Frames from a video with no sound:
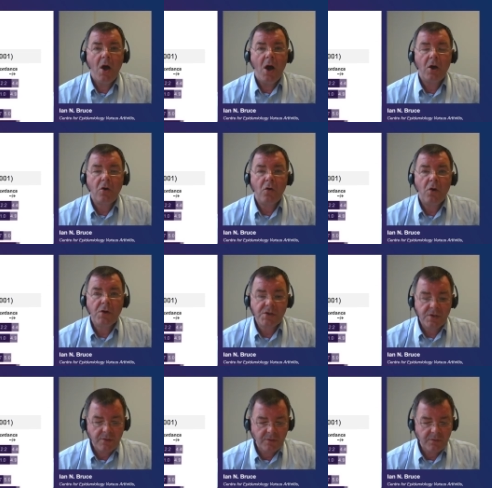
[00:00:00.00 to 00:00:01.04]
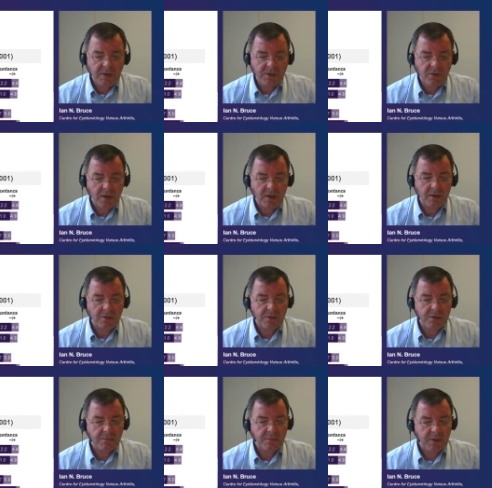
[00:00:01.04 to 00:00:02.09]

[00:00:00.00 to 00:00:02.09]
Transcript: Across the three trials,